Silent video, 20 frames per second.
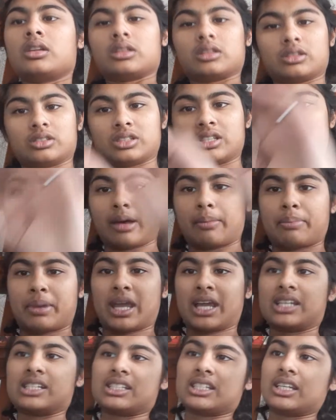There's like a
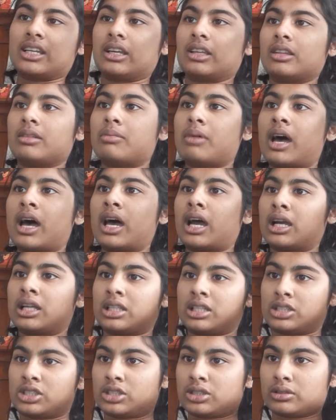painting in the back
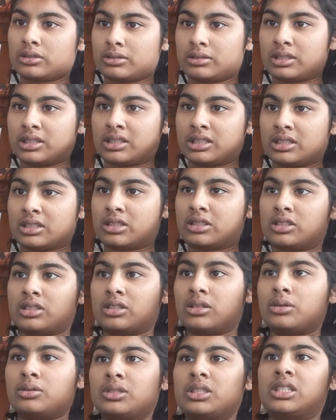that
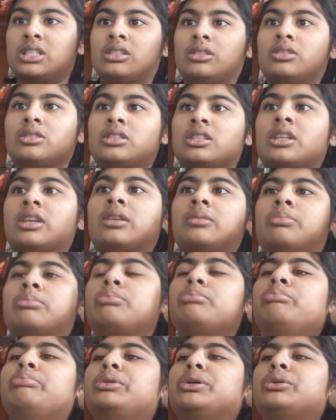shows it looks like
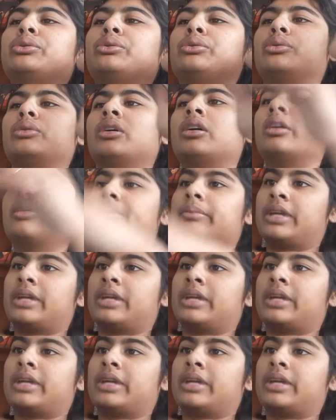Boo.